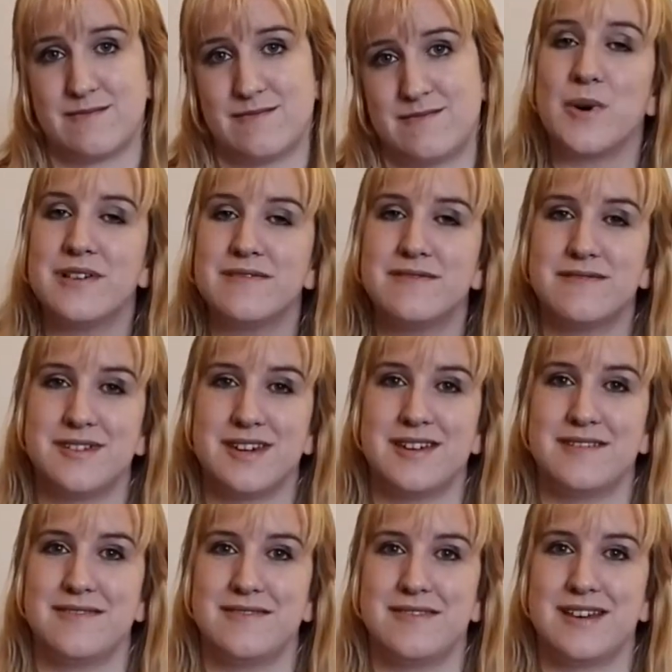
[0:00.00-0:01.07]
One
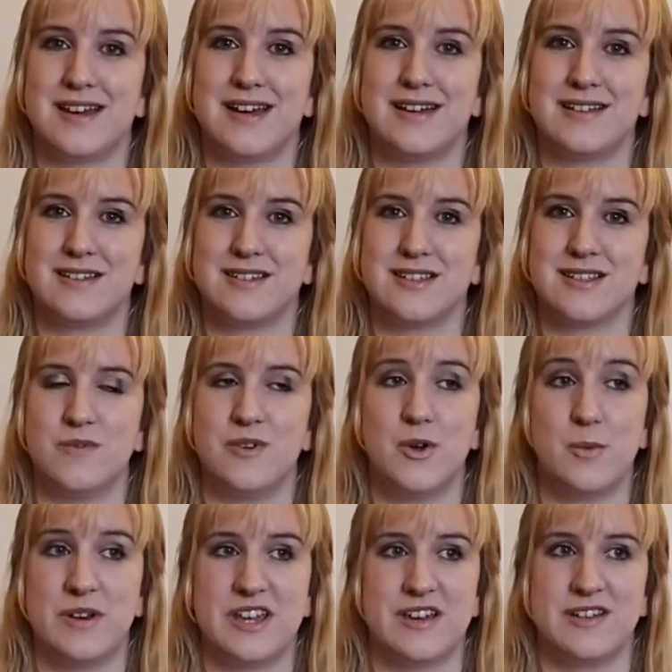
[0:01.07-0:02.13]
thing that
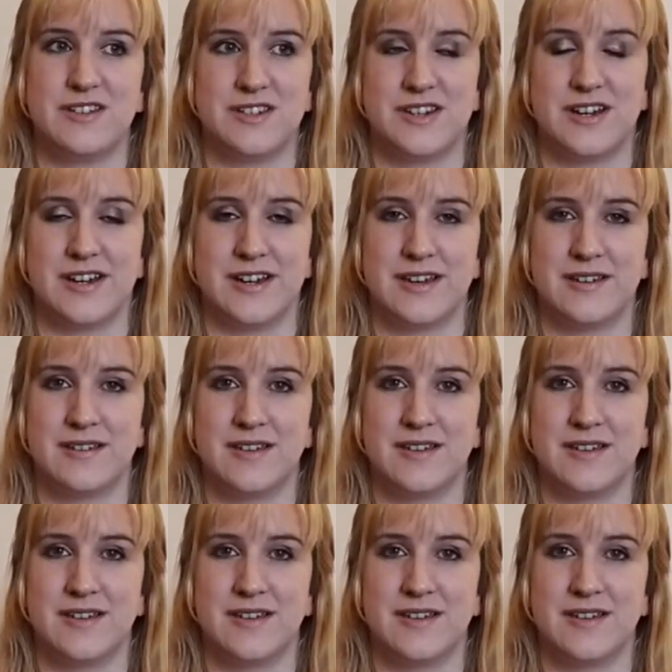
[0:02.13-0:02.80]
nobody can deny